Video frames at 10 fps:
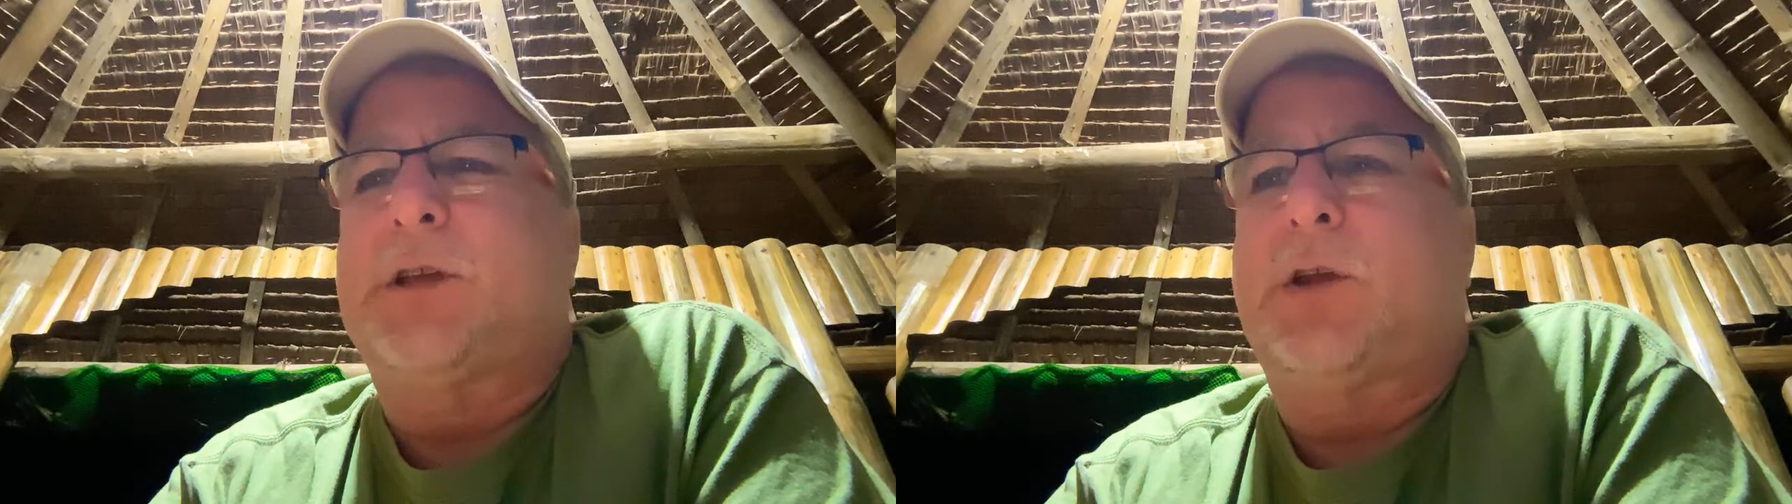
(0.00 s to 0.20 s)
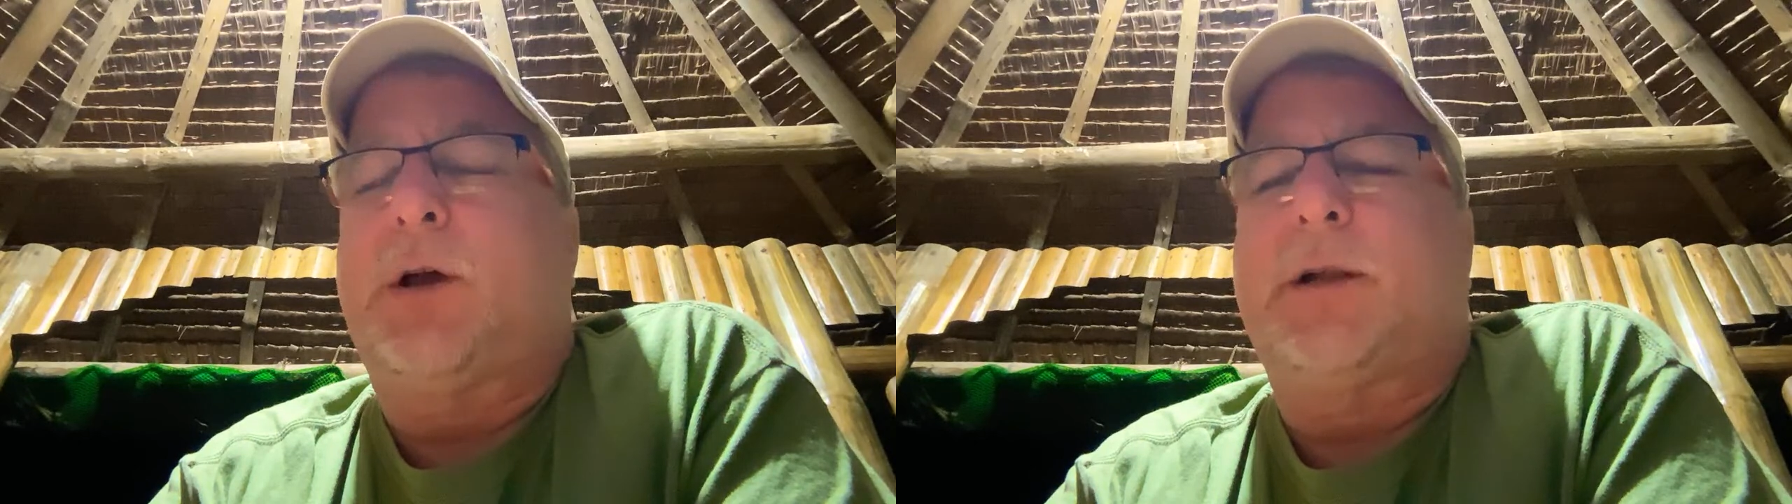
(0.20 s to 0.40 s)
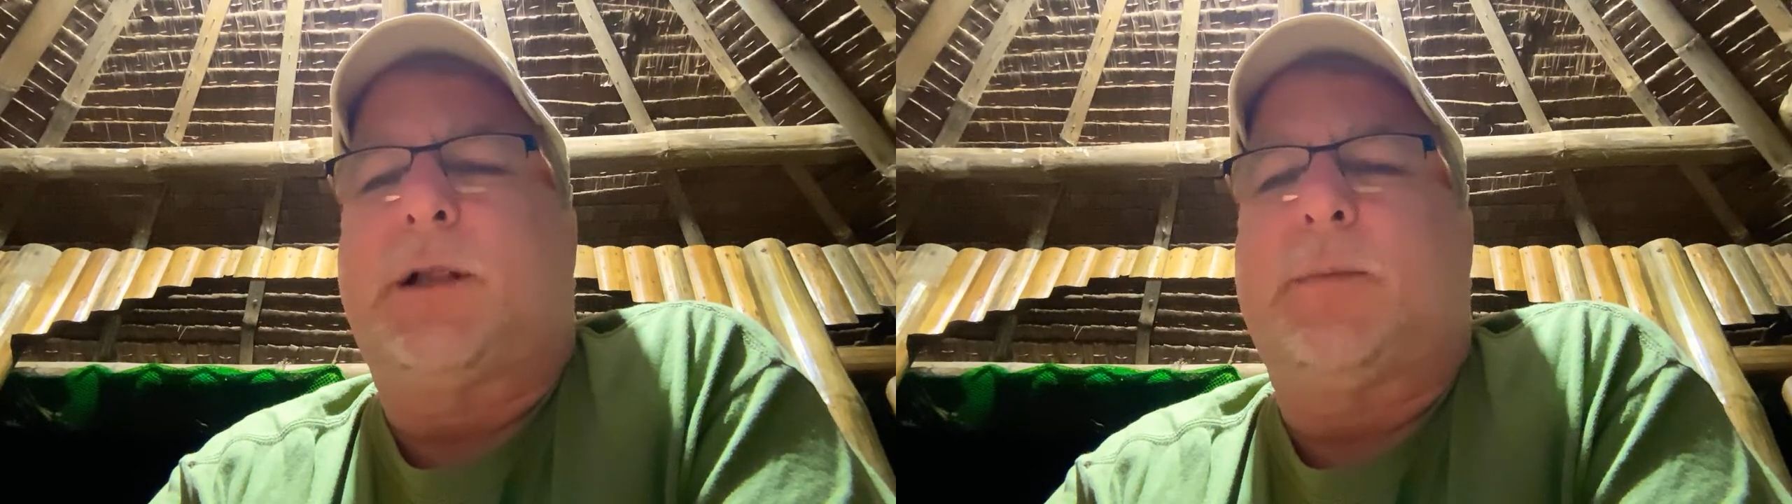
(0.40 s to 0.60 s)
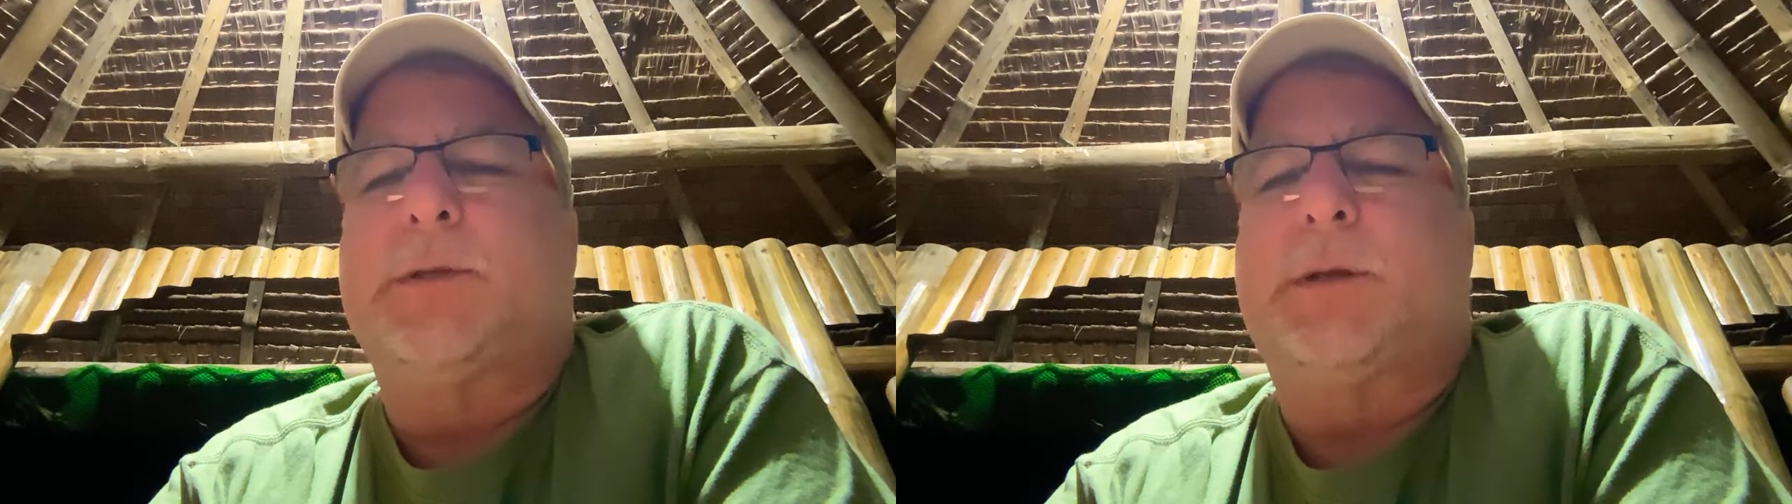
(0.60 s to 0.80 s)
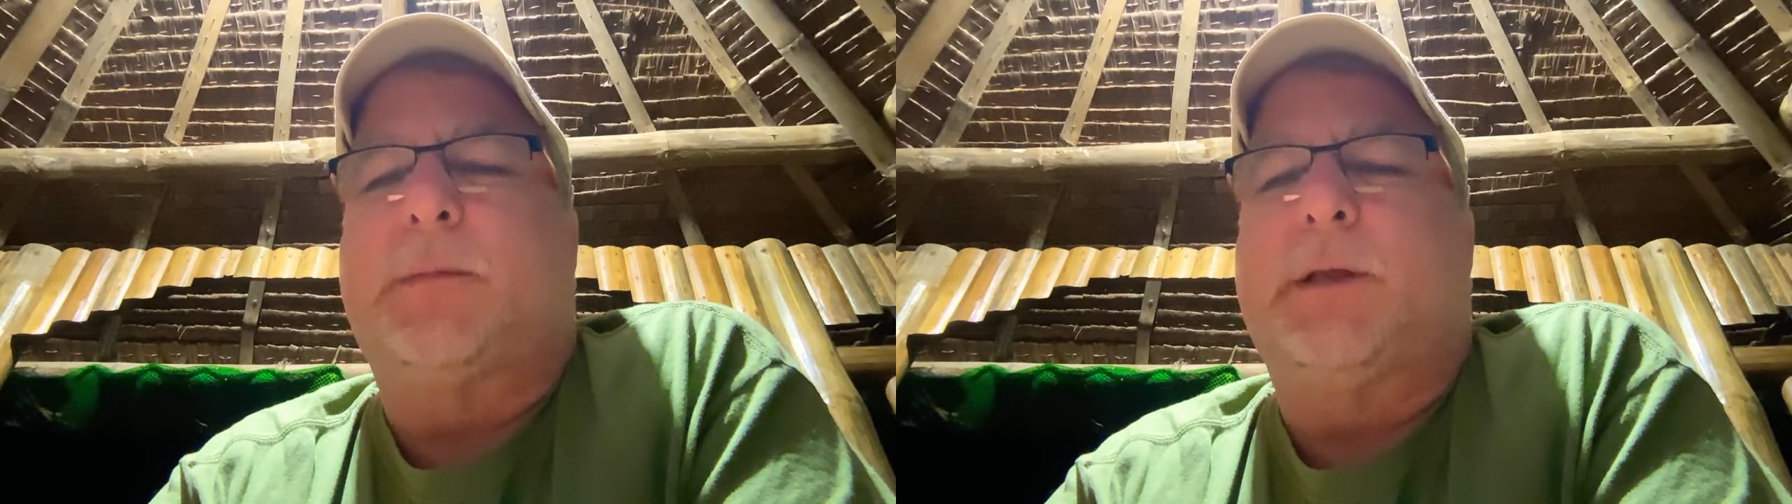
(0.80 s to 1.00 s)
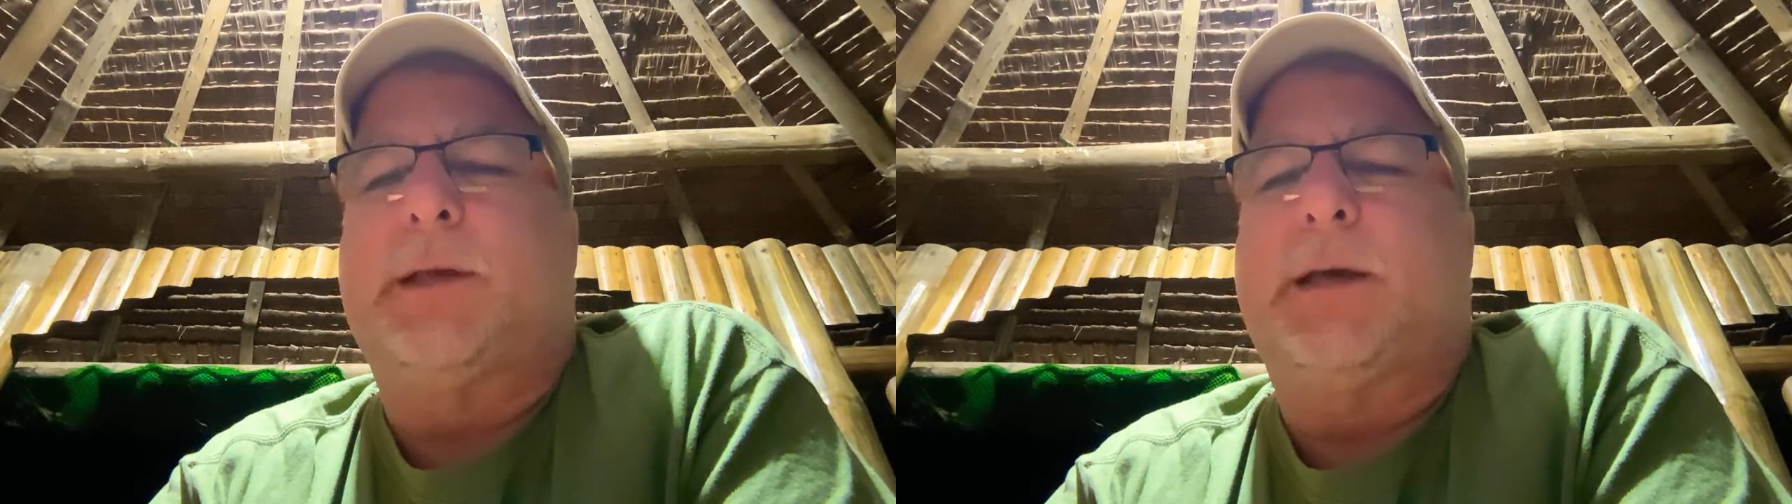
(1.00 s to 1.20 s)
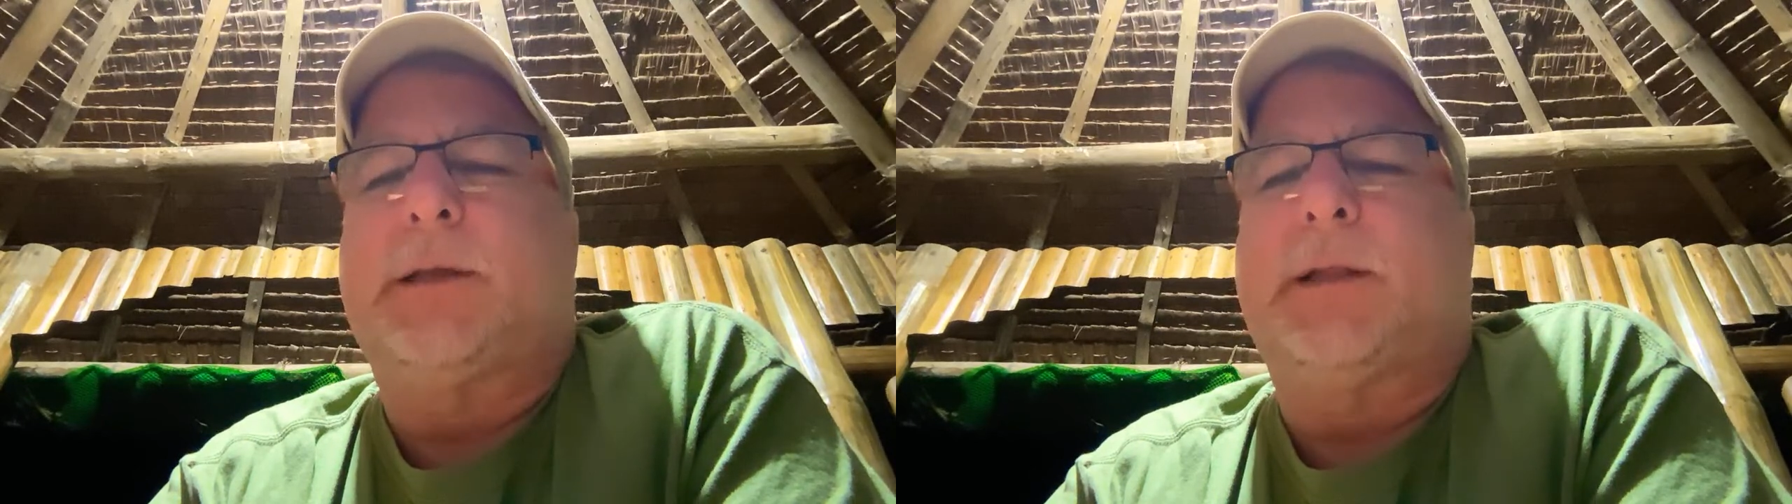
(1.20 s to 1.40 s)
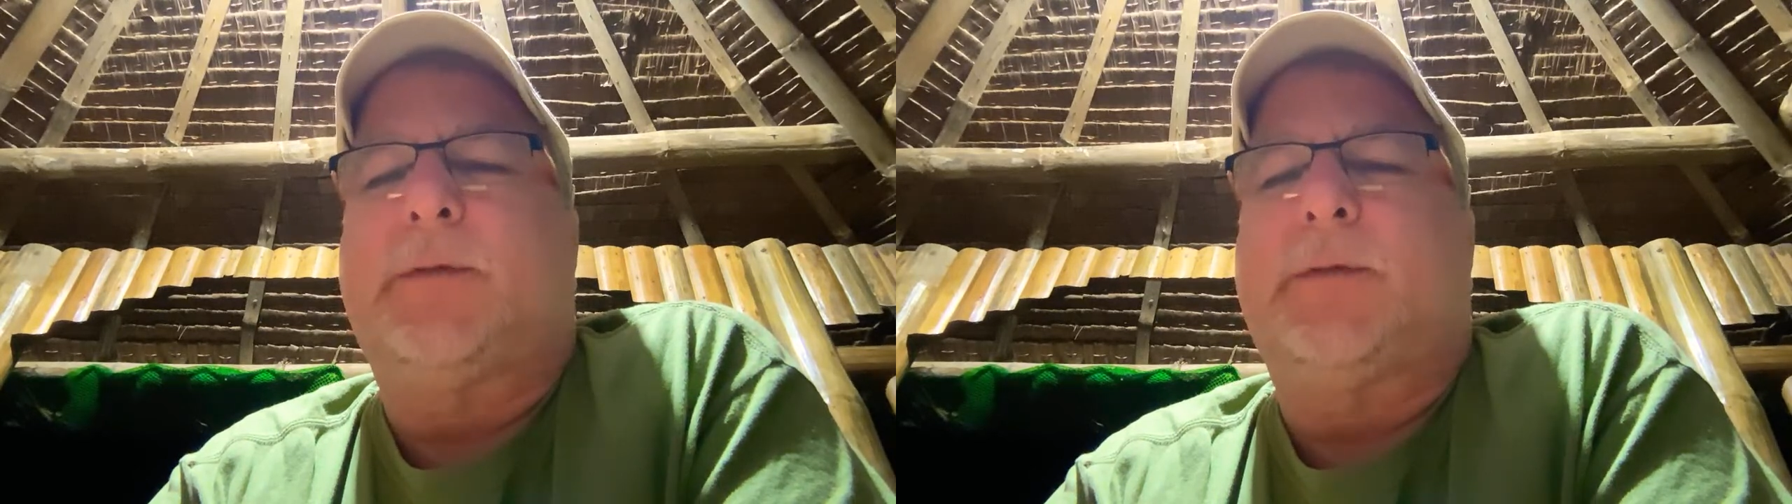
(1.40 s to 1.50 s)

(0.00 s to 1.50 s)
it's a yacht club or something like that